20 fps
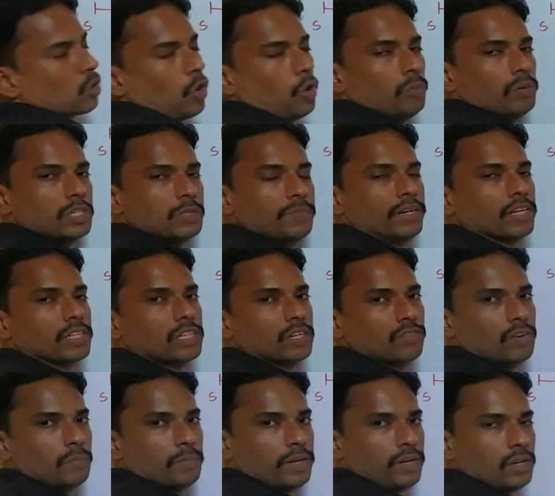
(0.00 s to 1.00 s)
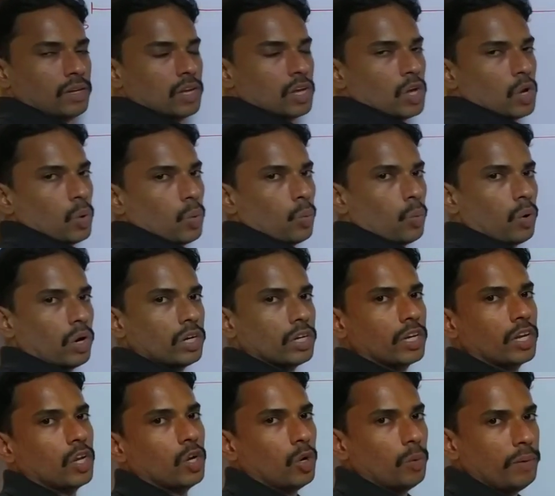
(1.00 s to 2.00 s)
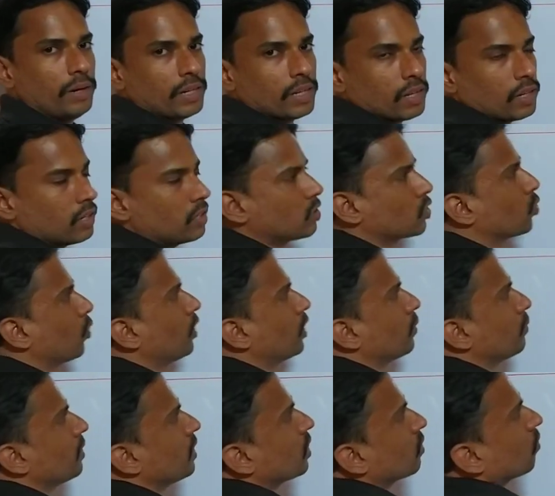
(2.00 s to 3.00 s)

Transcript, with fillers: So how much meters it will be? 1 kilometer is going to be